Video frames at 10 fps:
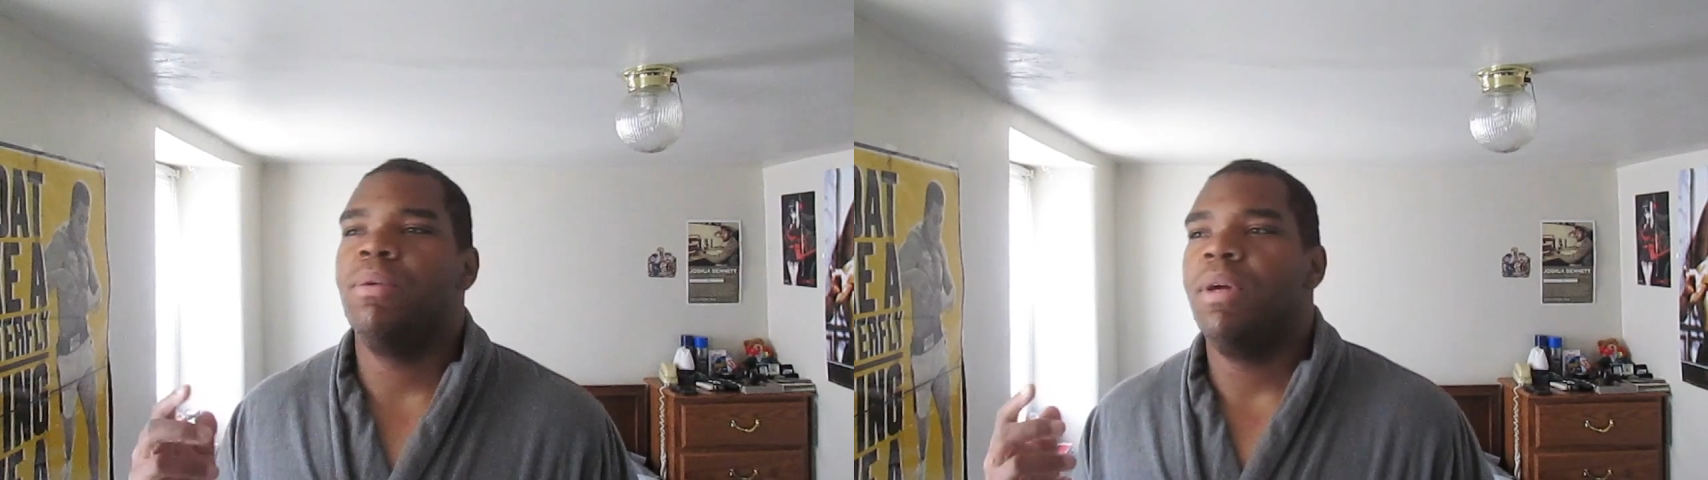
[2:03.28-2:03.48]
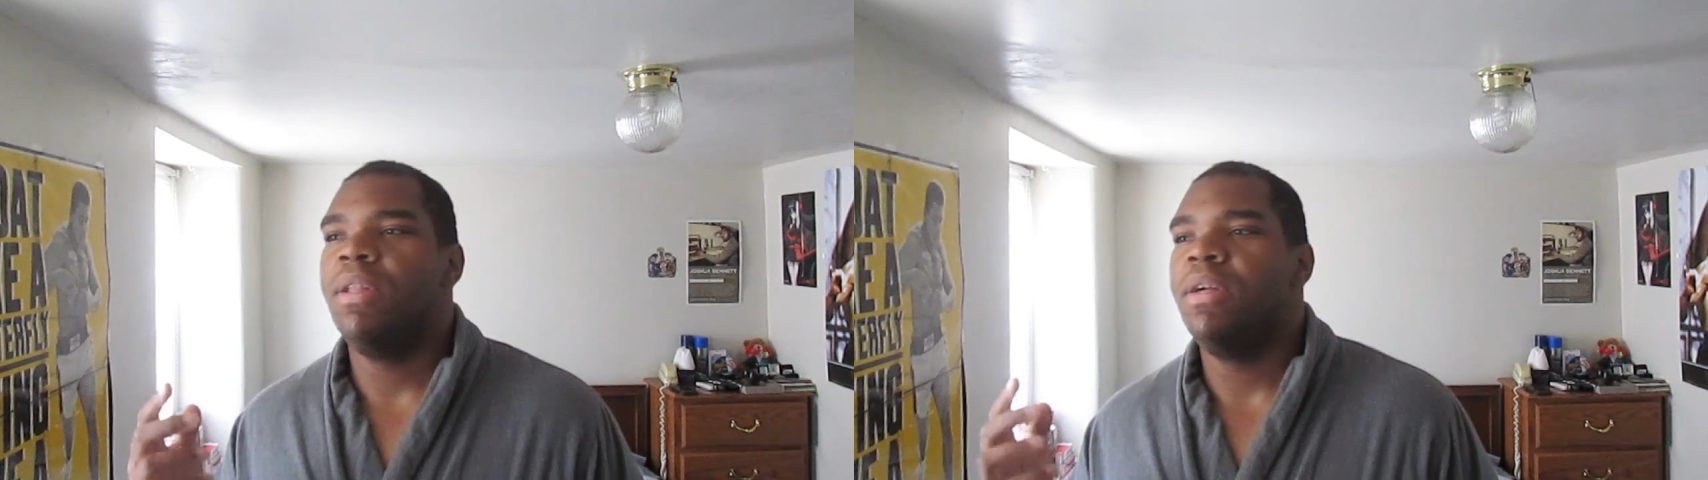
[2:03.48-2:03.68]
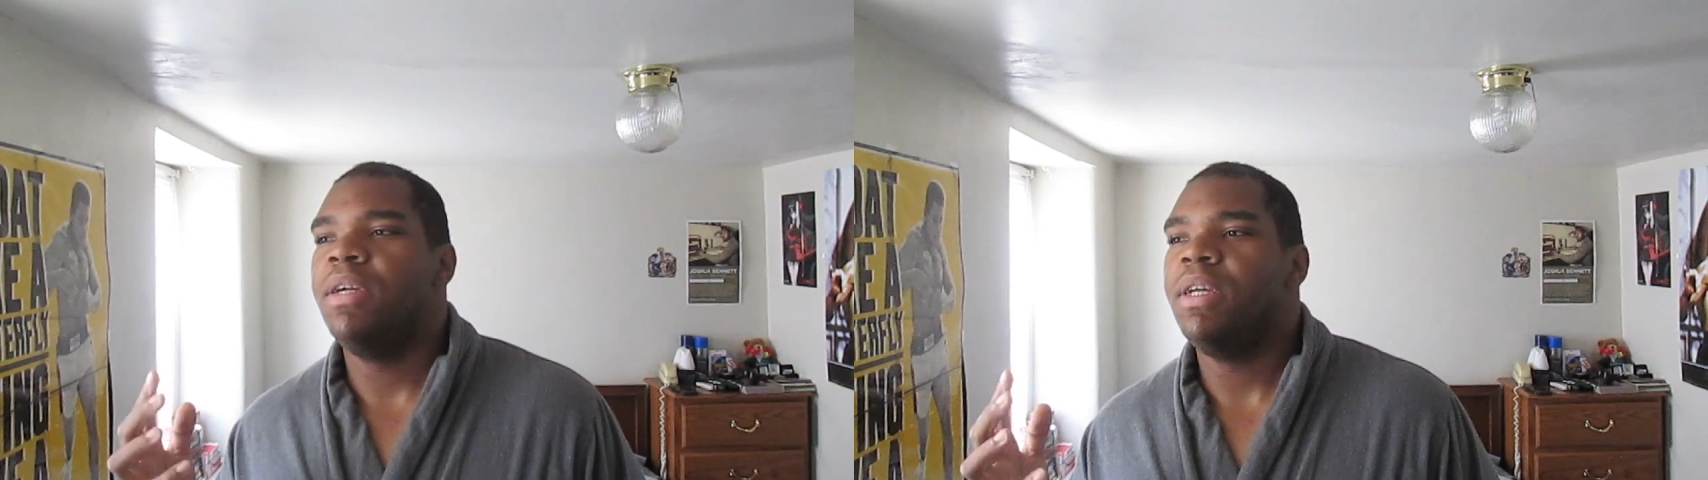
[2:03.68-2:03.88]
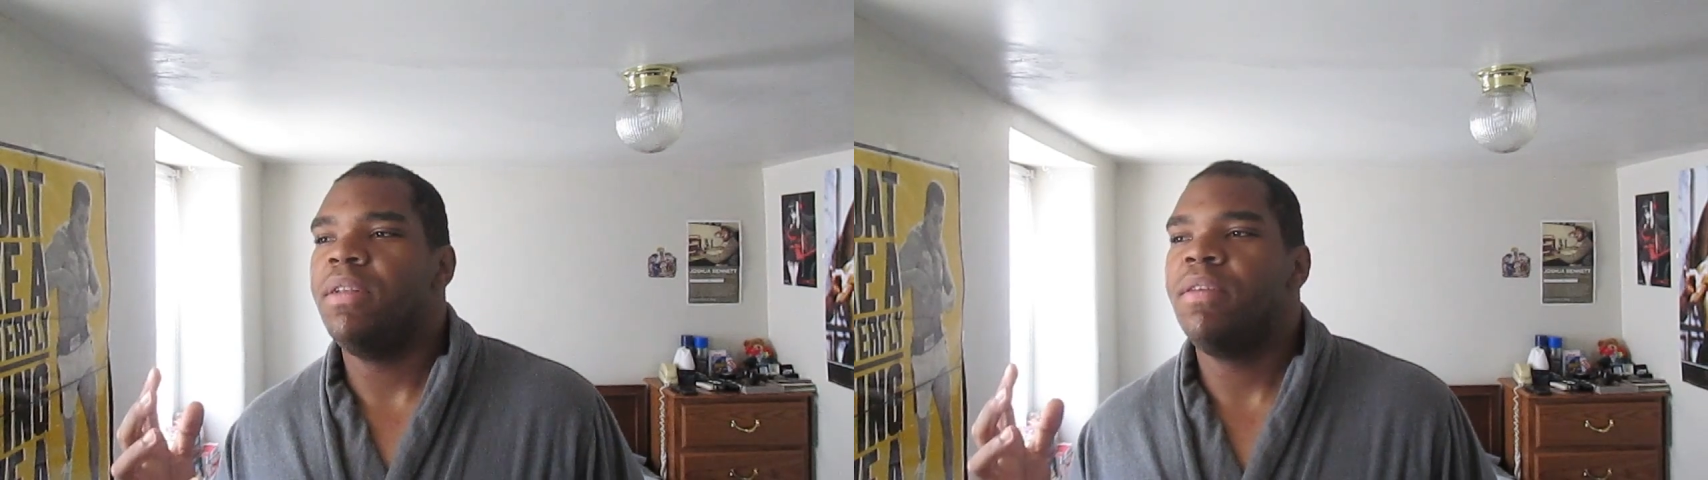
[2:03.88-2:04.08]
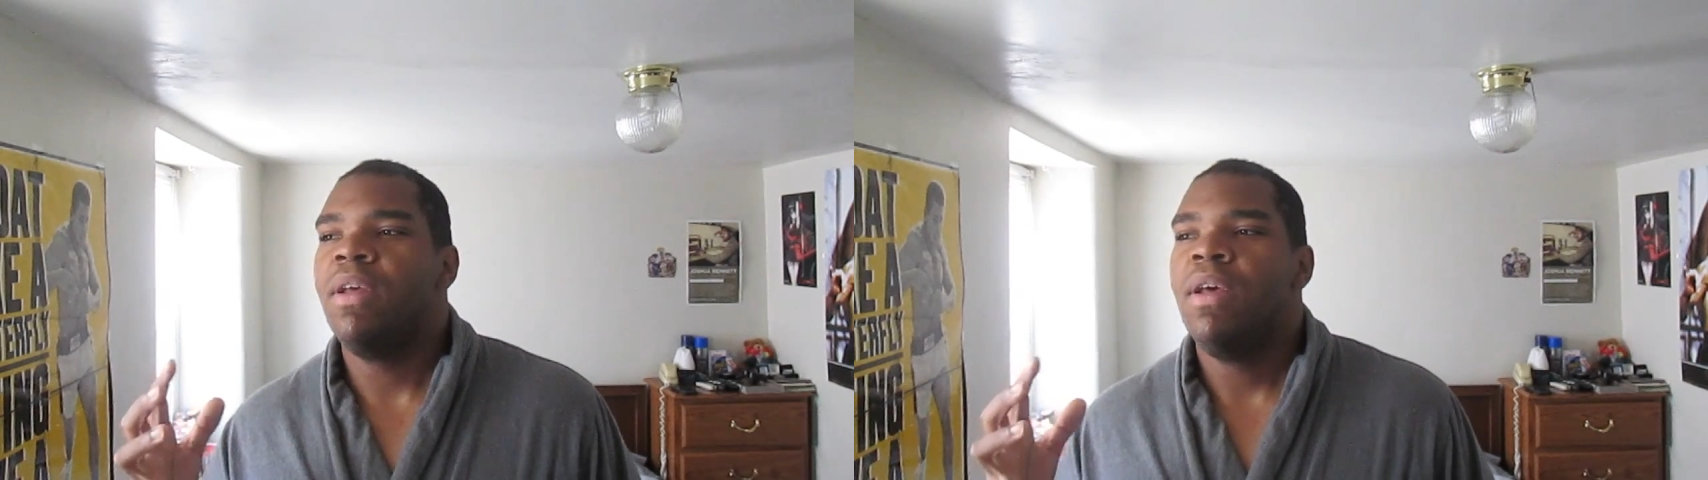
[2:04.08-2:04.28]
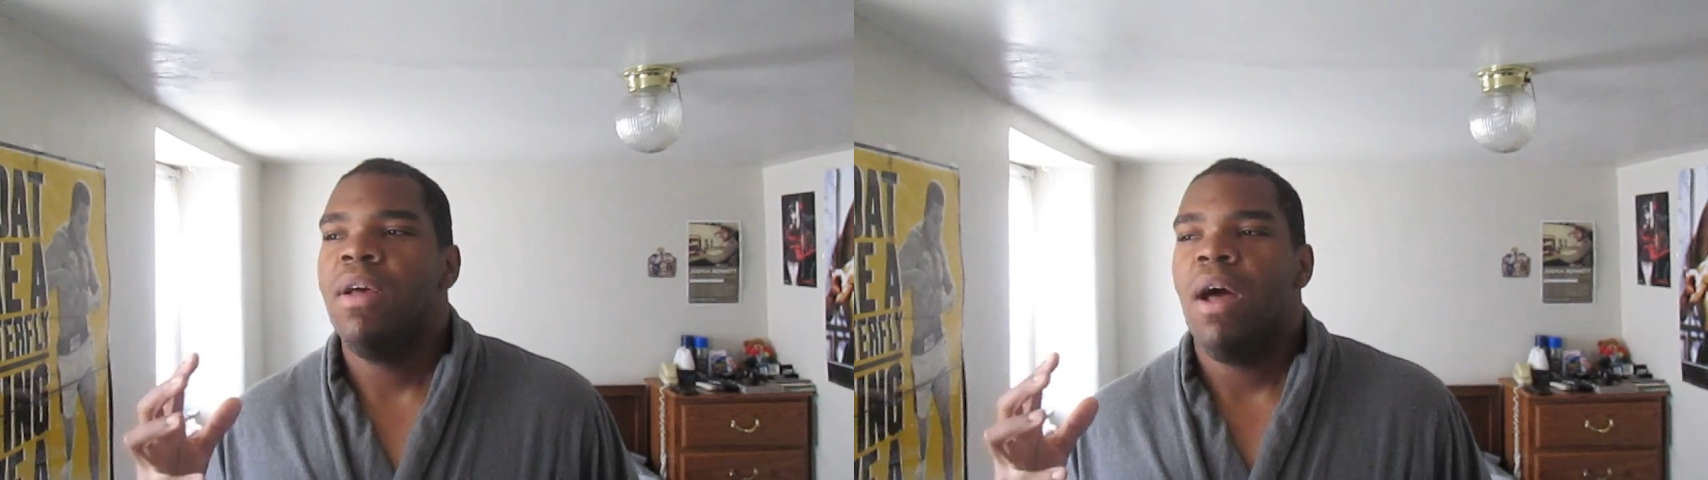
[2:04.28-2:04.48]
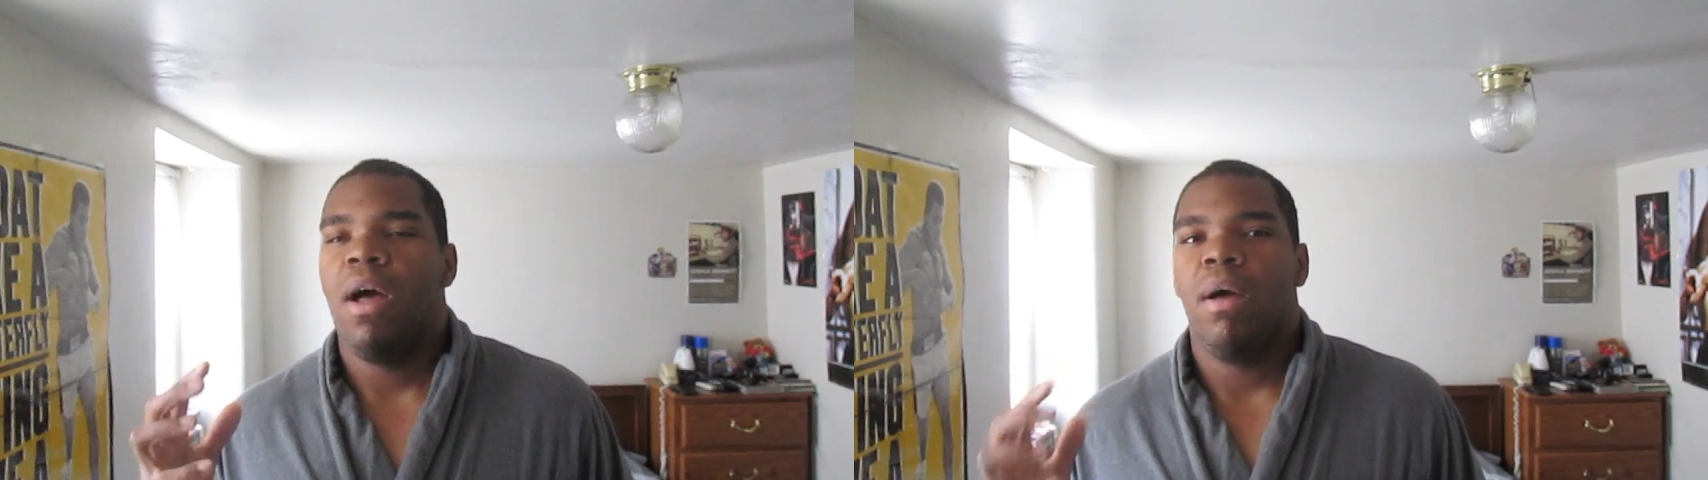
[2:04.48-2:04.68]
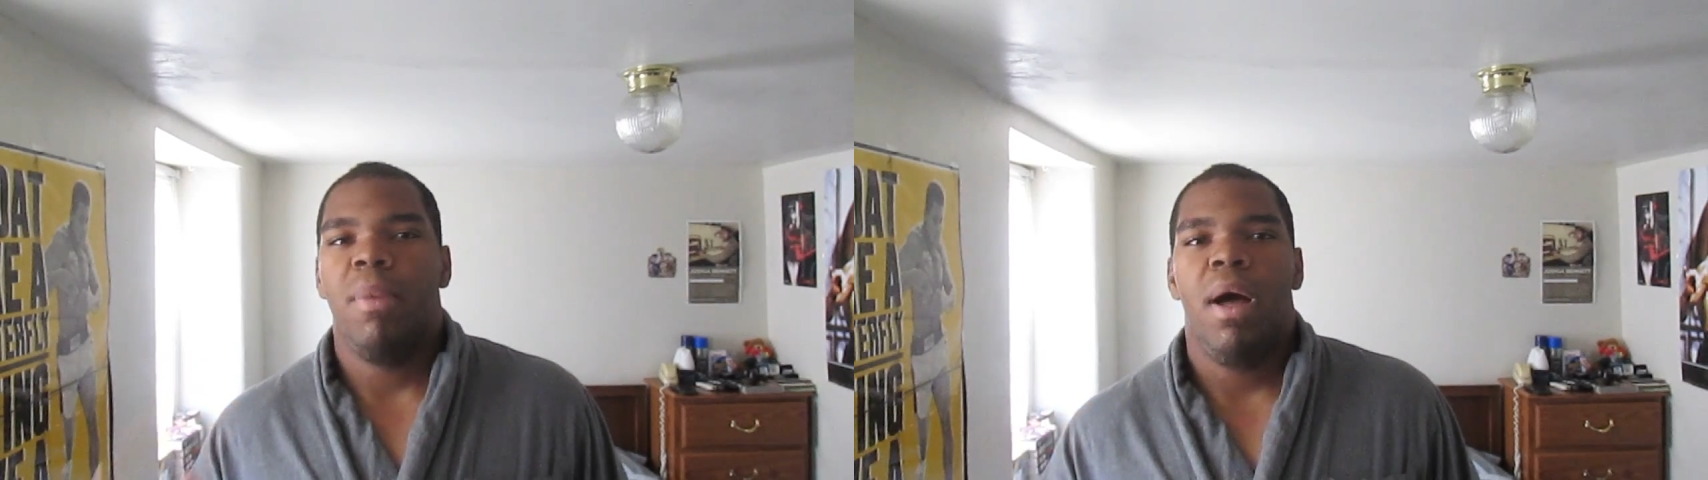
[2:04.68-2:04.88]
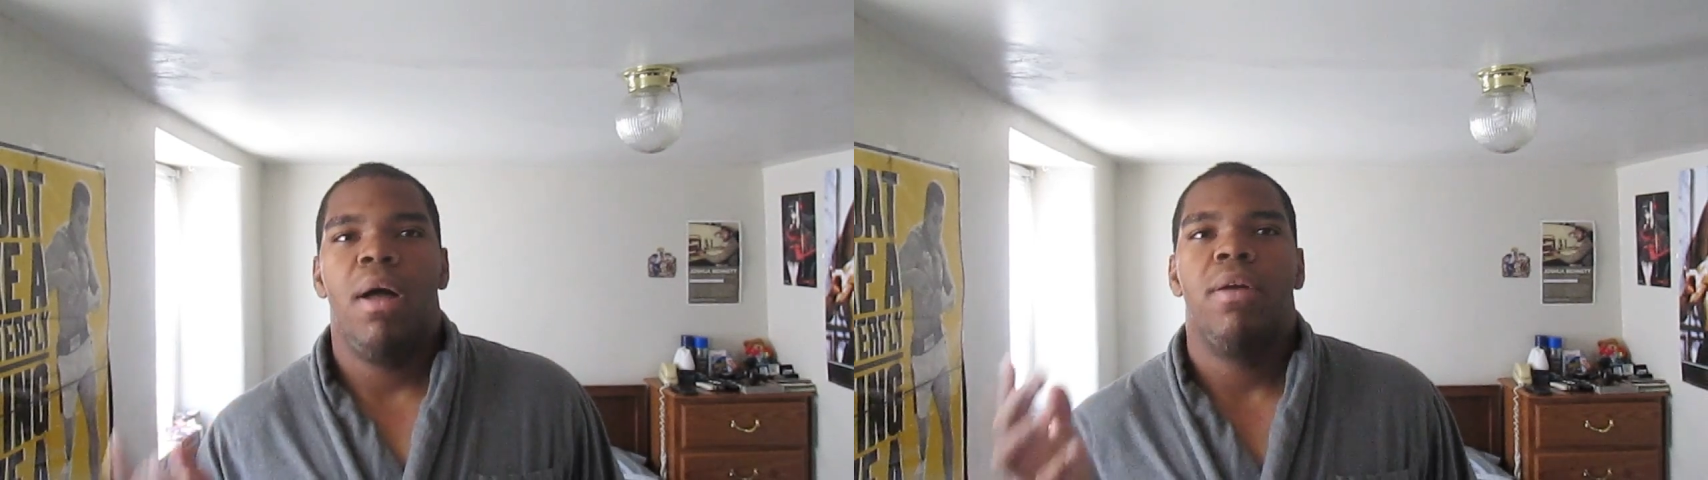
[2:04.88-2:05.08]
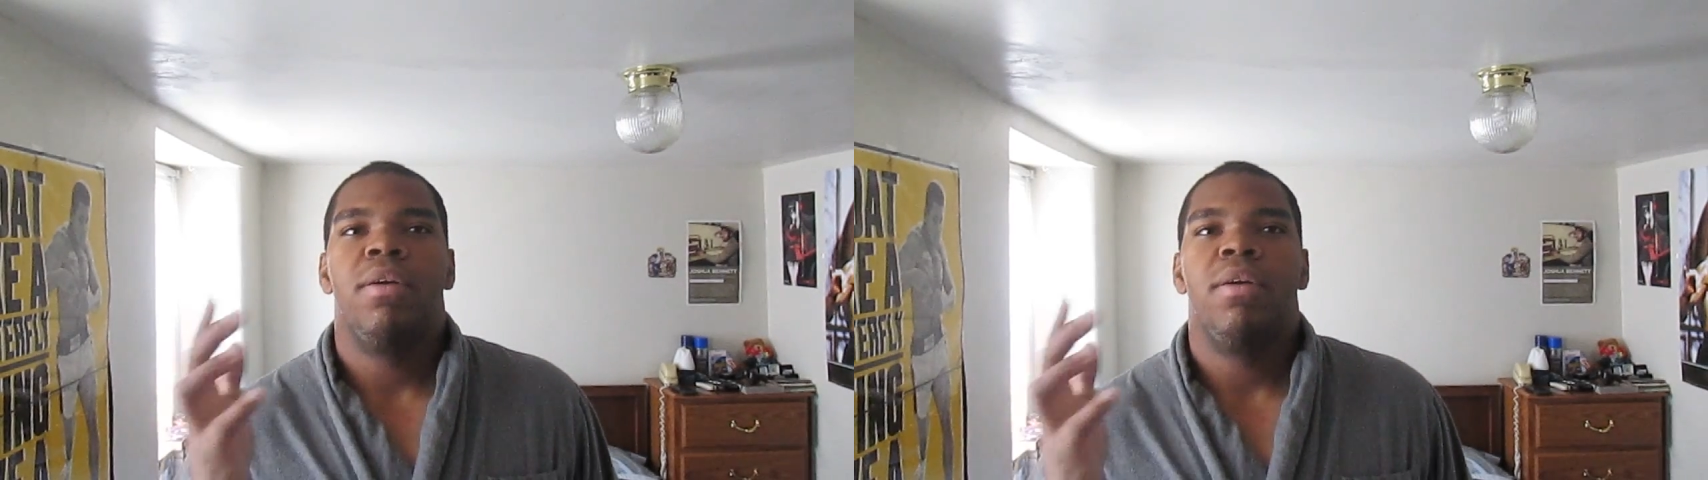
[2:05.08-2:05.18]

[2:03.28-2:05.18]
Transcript: whether it's manga